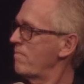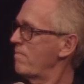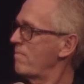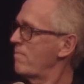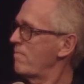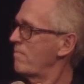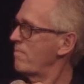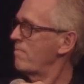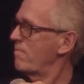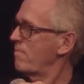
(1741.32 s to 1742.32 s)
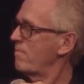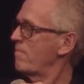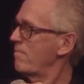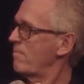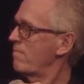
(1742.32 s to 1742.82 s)

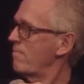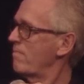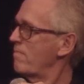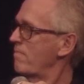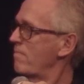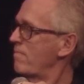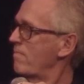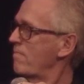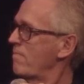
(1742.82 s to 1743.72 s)
(not speaking)